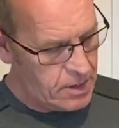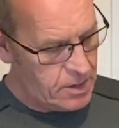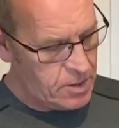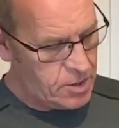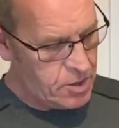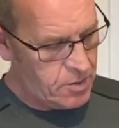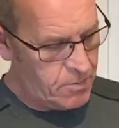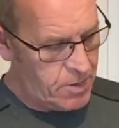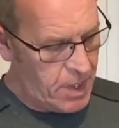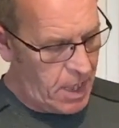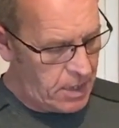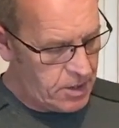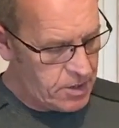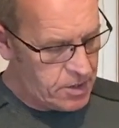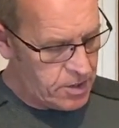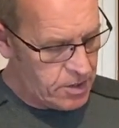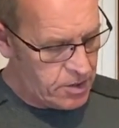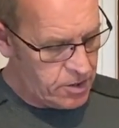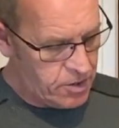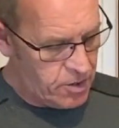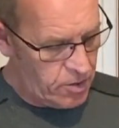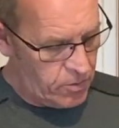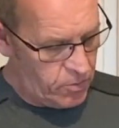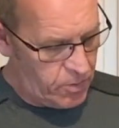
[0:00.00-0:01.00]

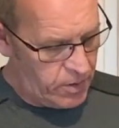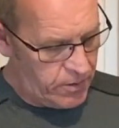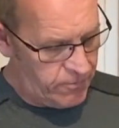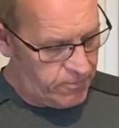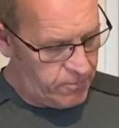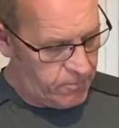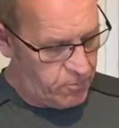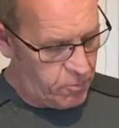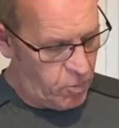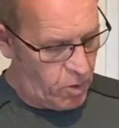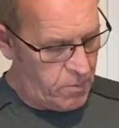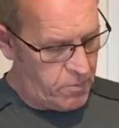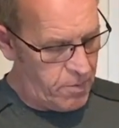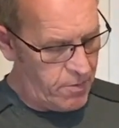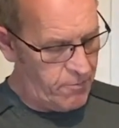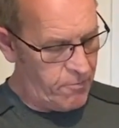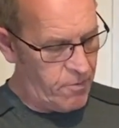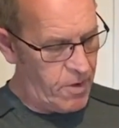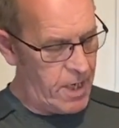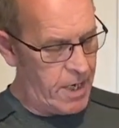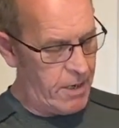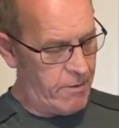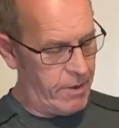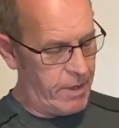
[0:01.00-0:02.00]
youngsters that we've been
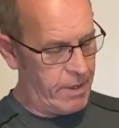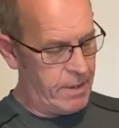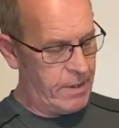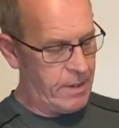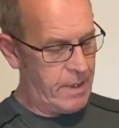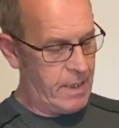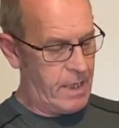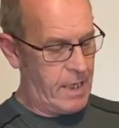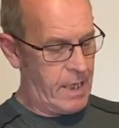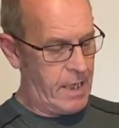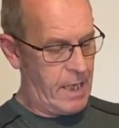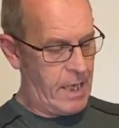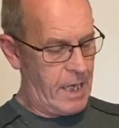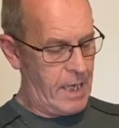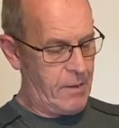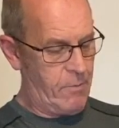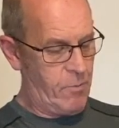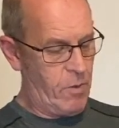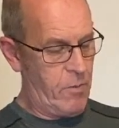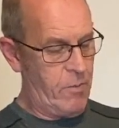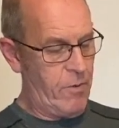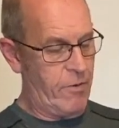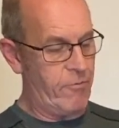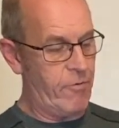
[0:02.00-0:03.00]
rearing, and
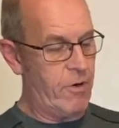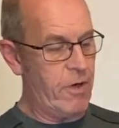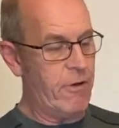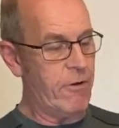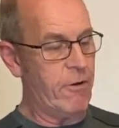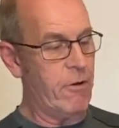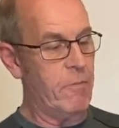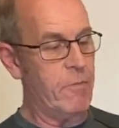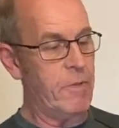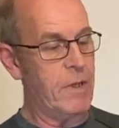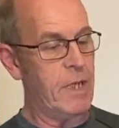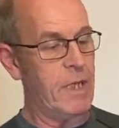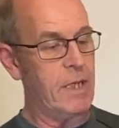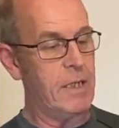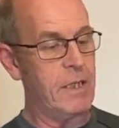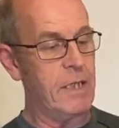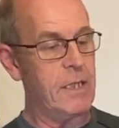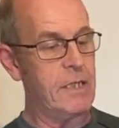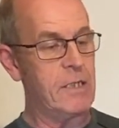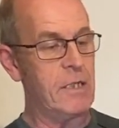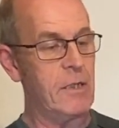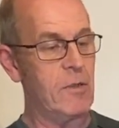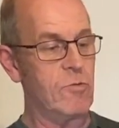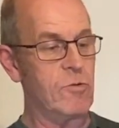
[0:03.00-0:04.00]
we've been rearing them in
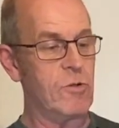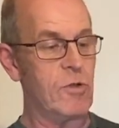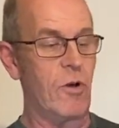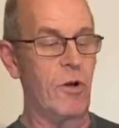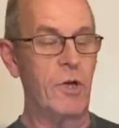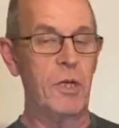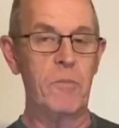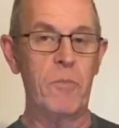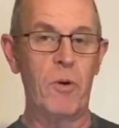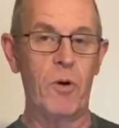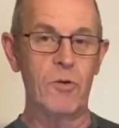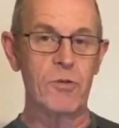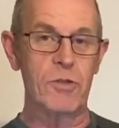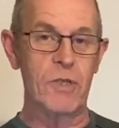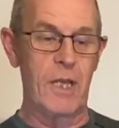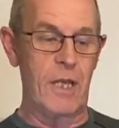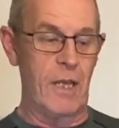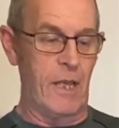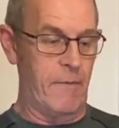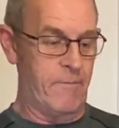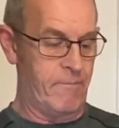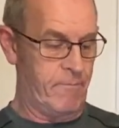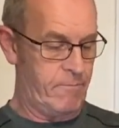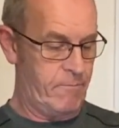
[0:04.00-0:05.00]
these little tiny pots
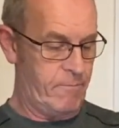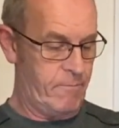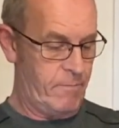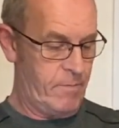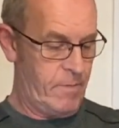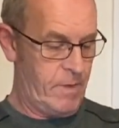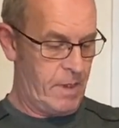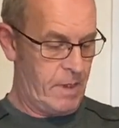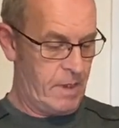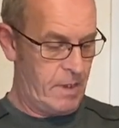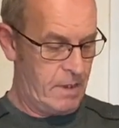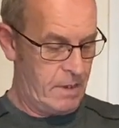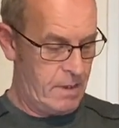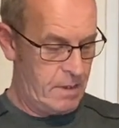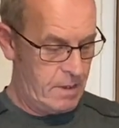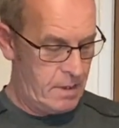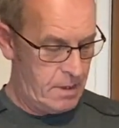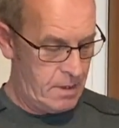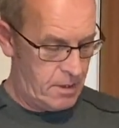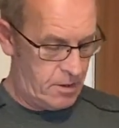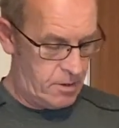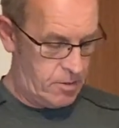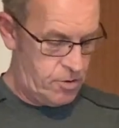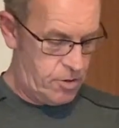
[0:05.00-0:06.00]
here.
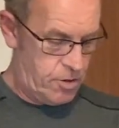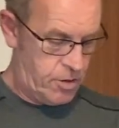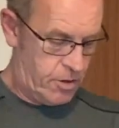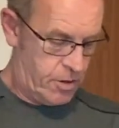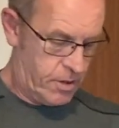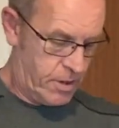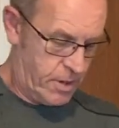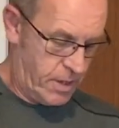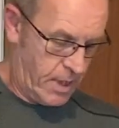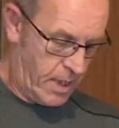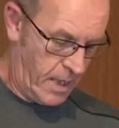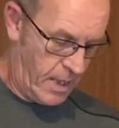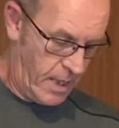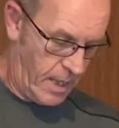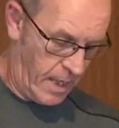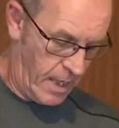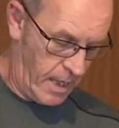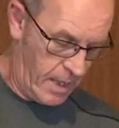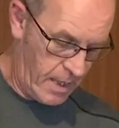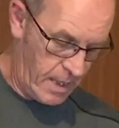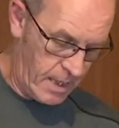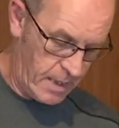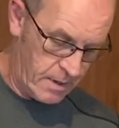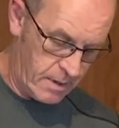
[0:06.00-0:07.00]
And as you can see
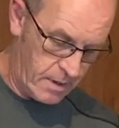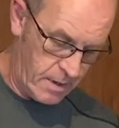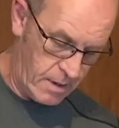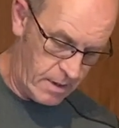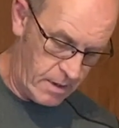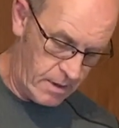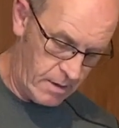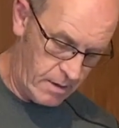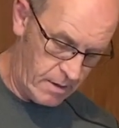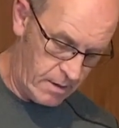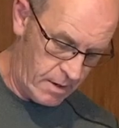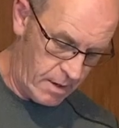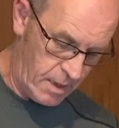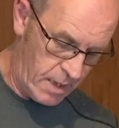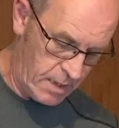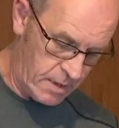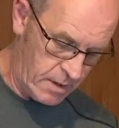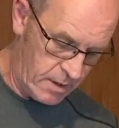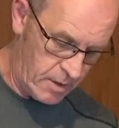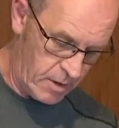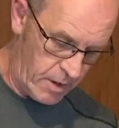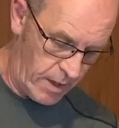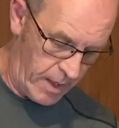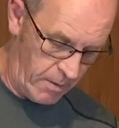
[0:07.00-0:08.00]
there's a
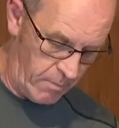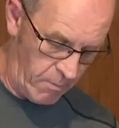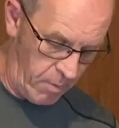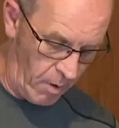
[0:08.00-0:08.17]
sling